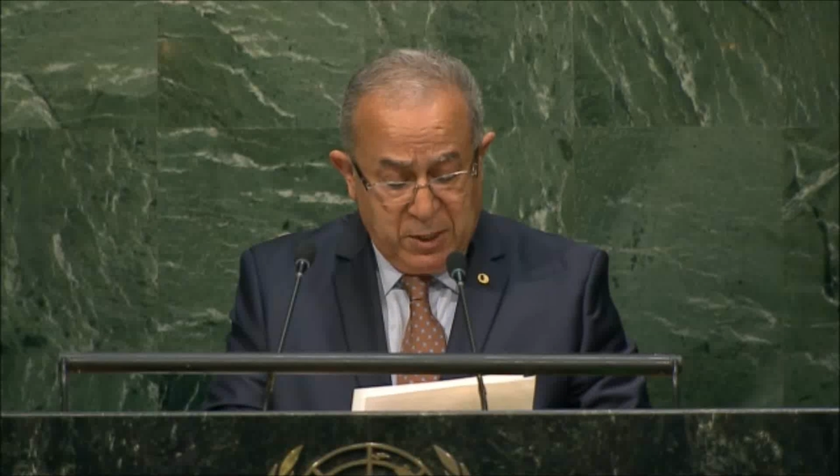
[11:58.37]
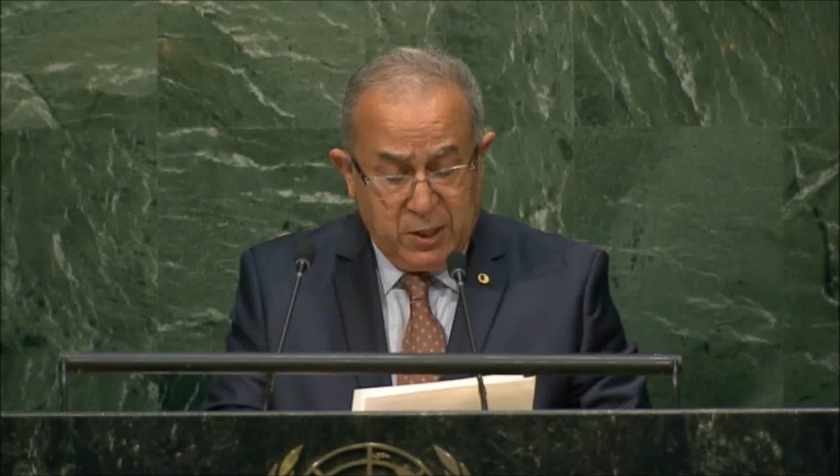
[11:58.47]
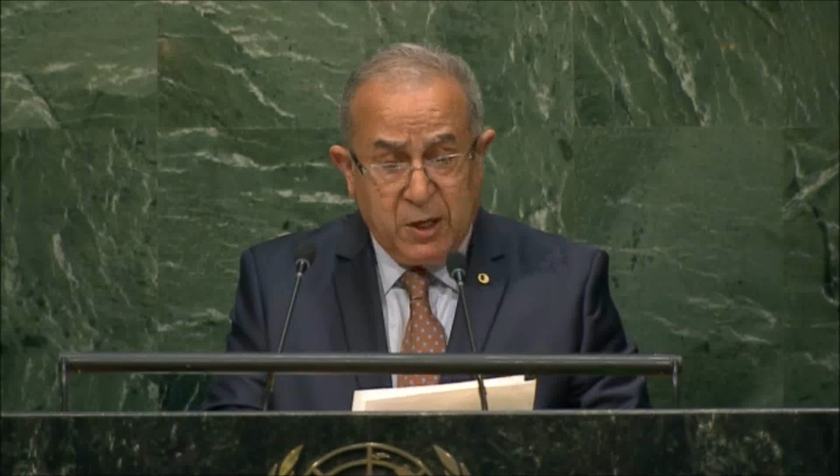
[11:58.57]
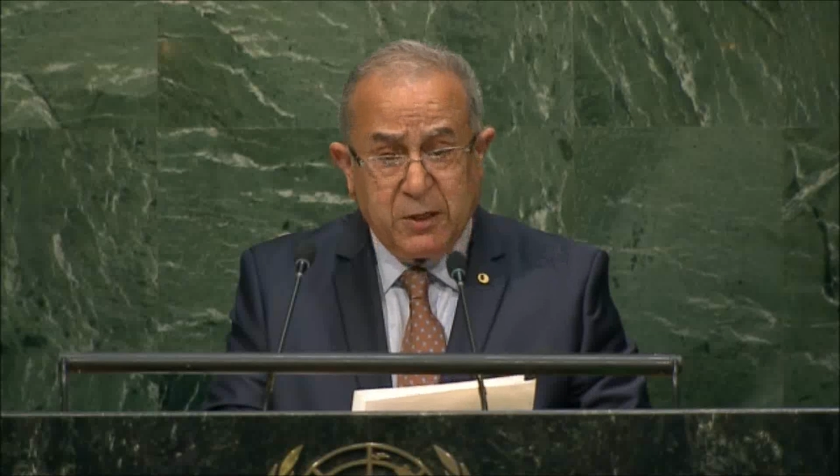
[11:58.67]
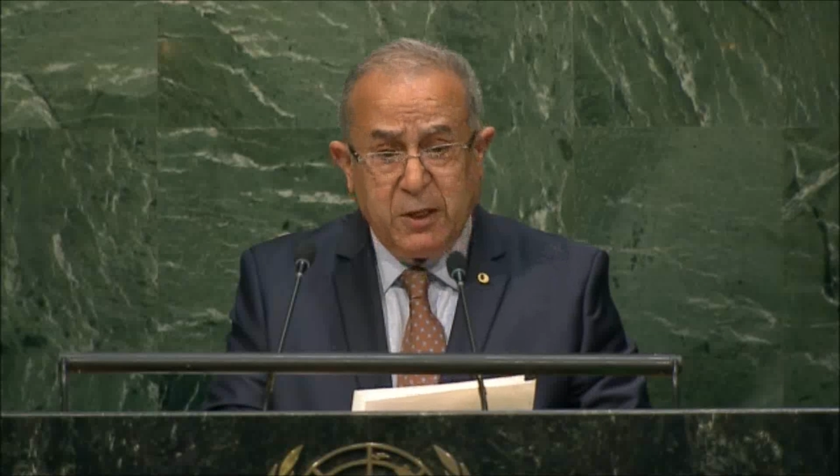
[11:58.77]

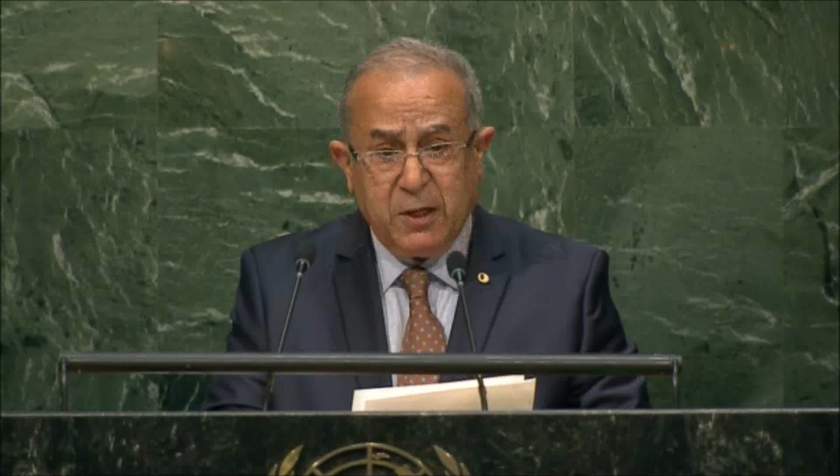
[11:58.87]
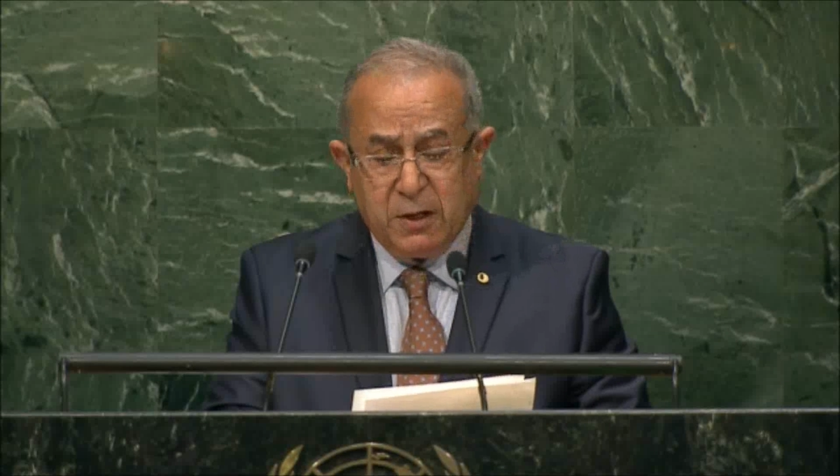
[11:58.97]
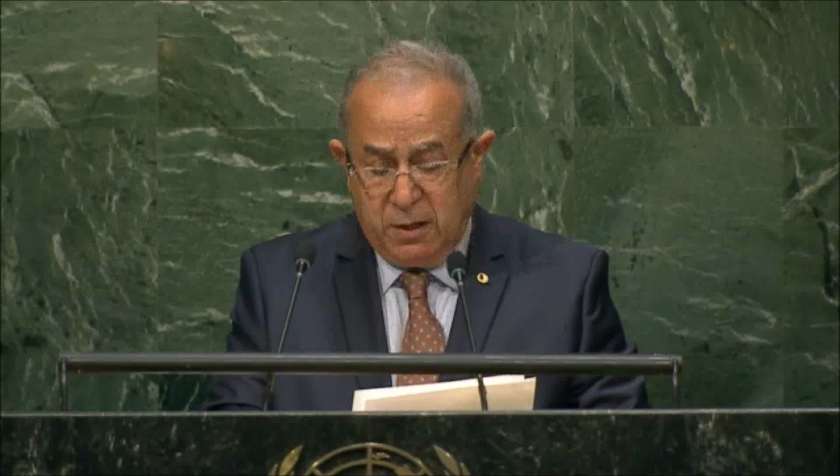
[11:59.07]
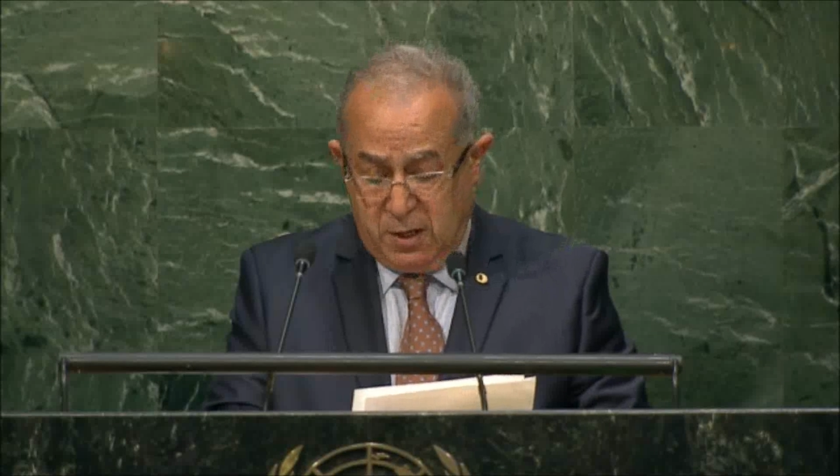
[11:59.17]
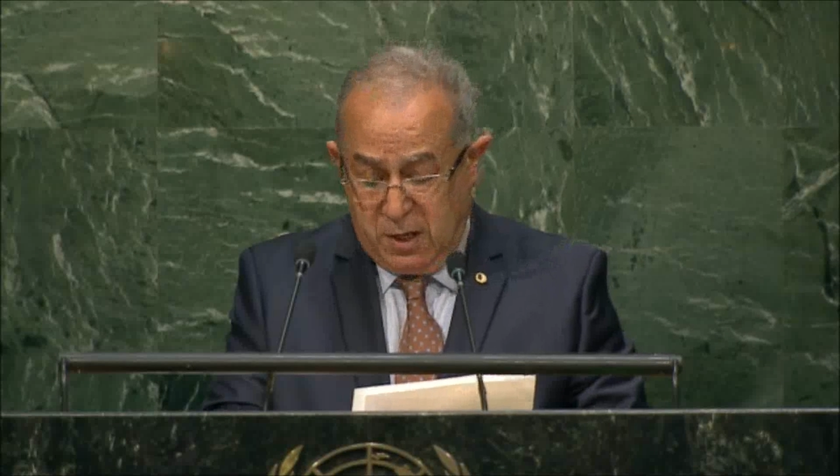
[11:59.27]
and
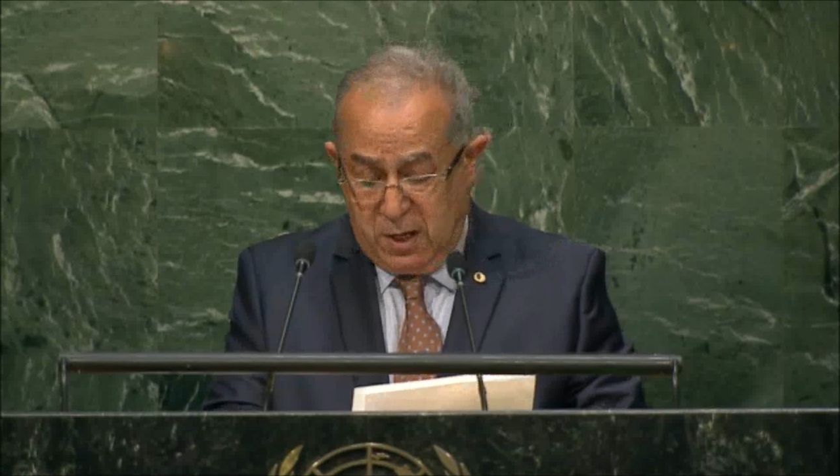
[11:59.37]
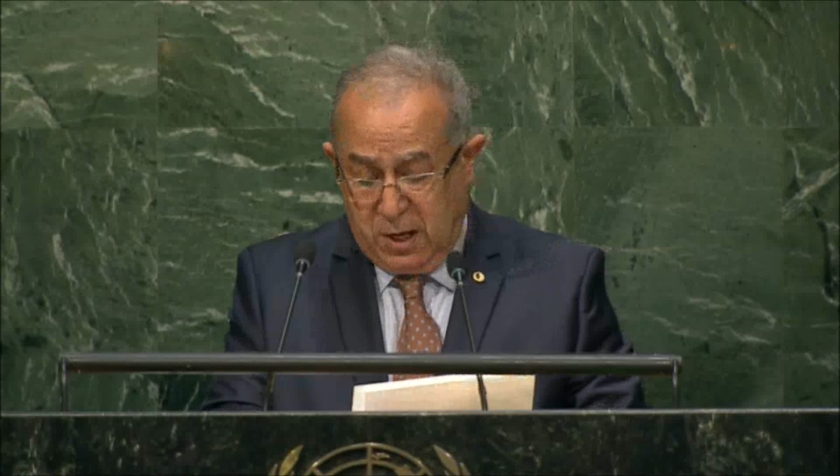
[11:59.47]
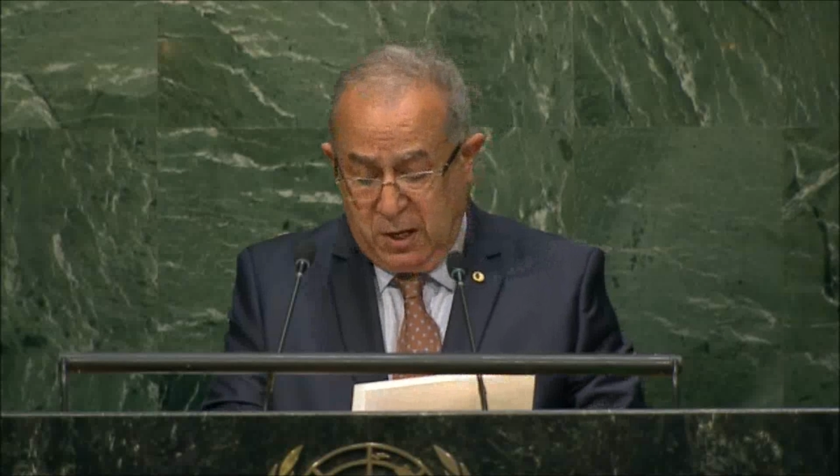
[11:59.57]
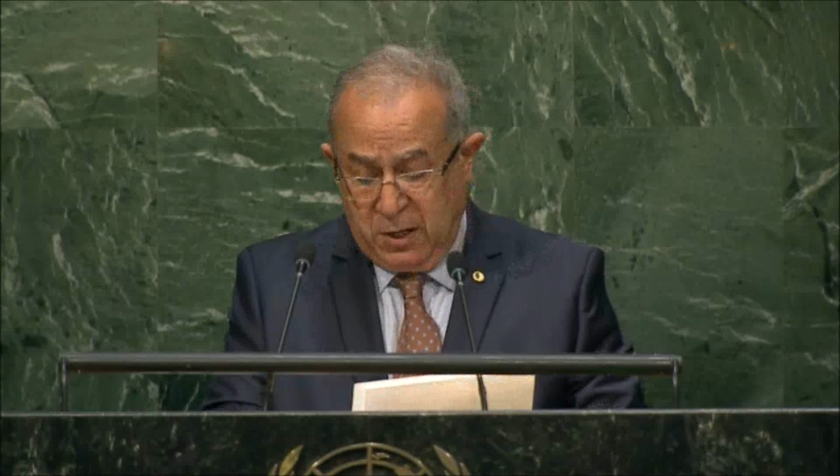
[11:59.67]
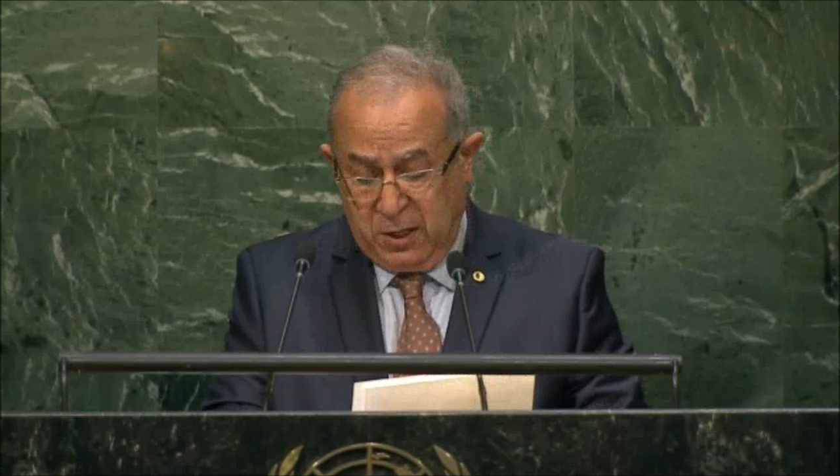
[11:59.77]

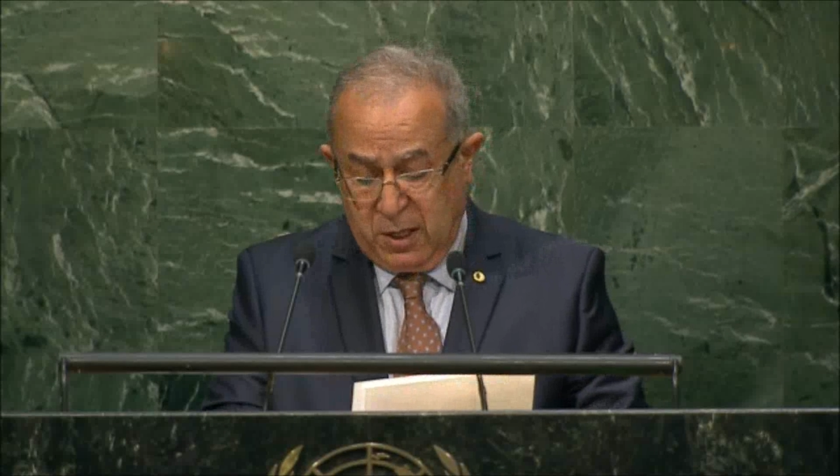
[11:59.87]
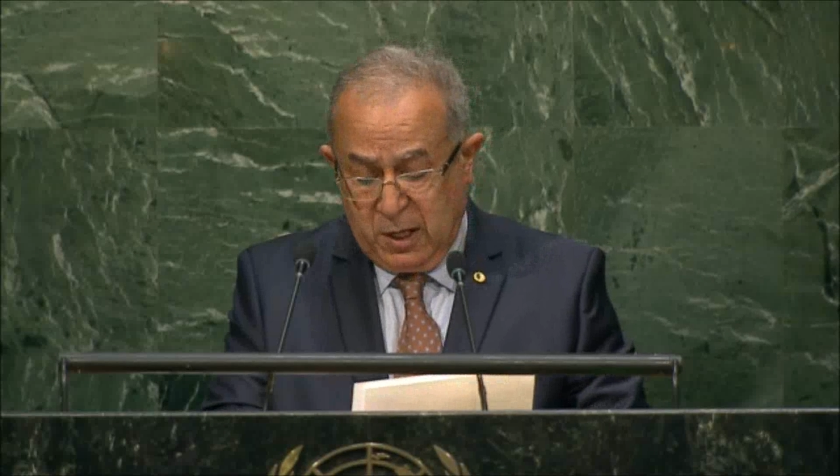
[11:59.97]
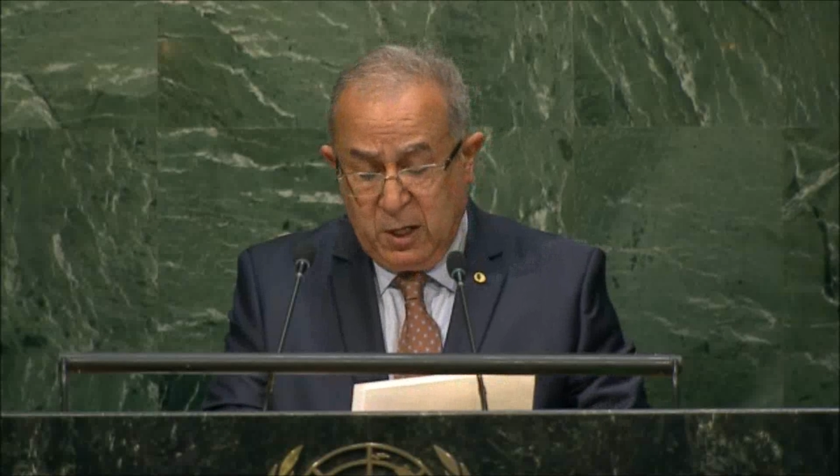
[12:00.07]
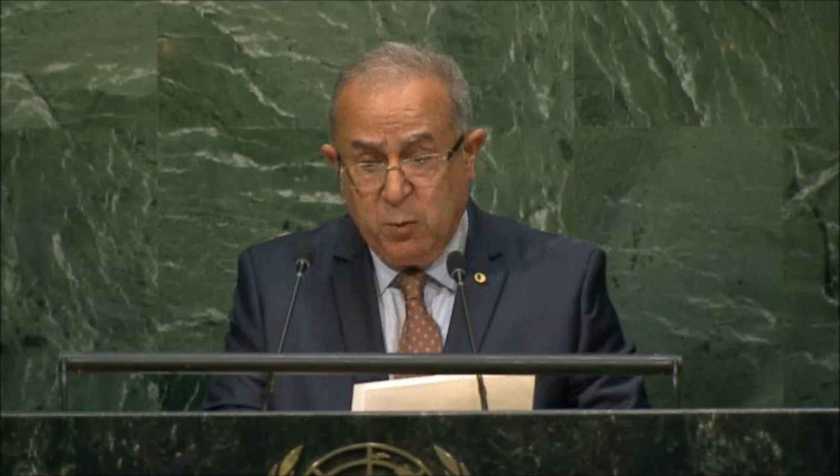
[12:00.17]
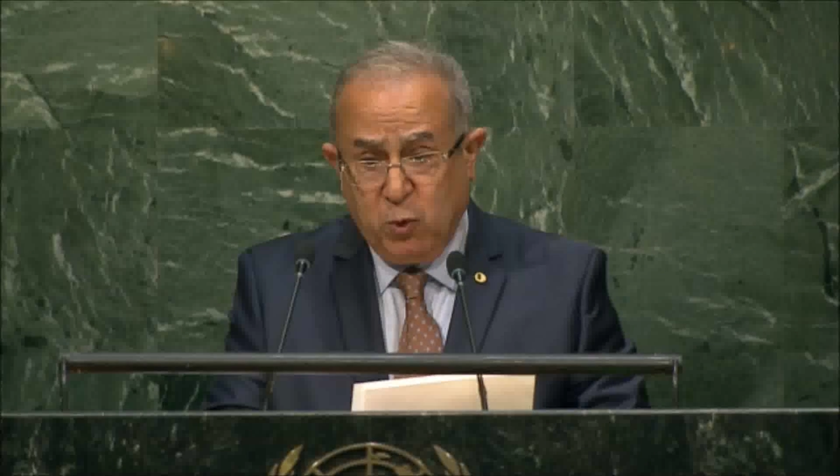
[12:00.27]
join
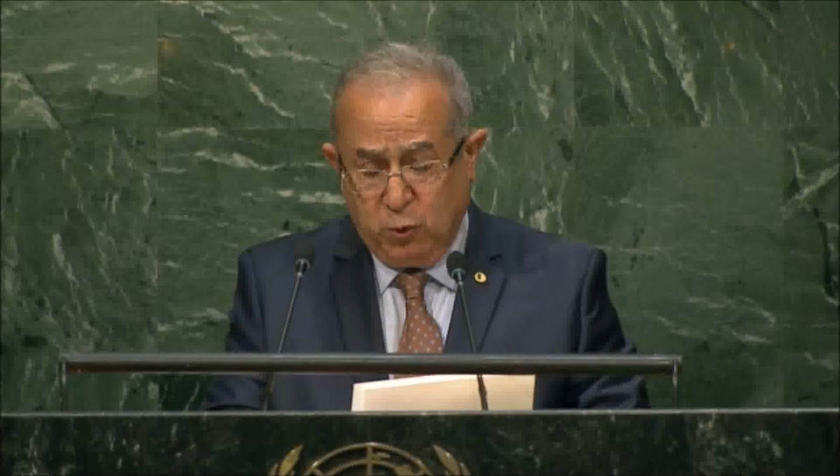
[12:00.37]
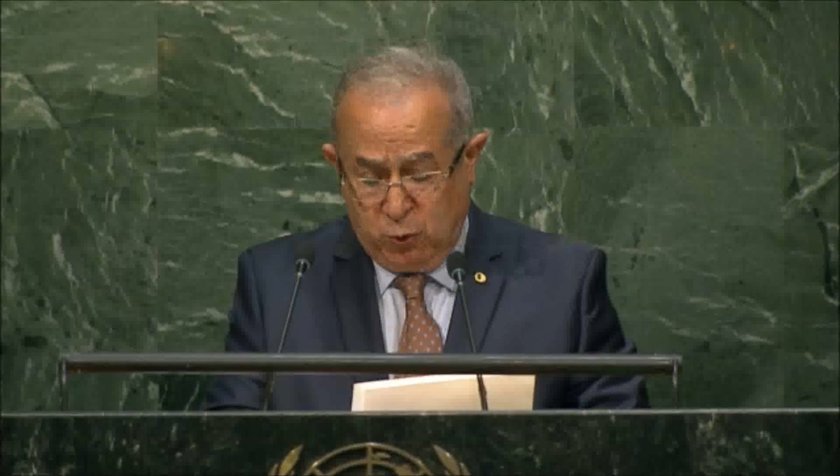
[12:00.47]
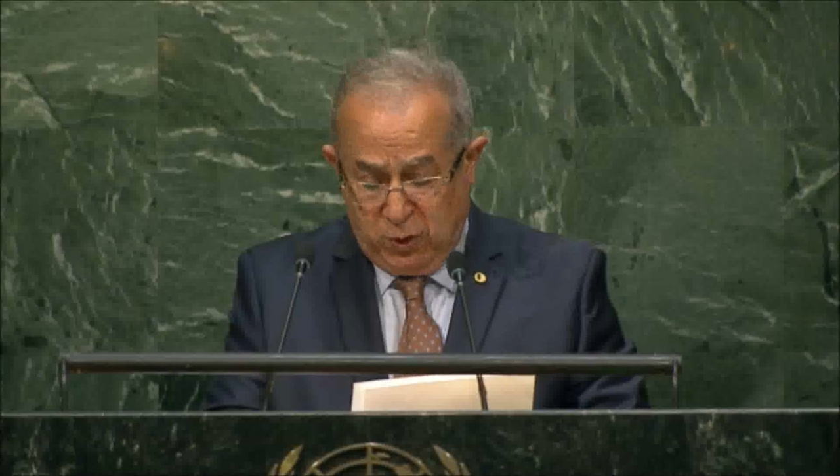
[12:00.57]
the family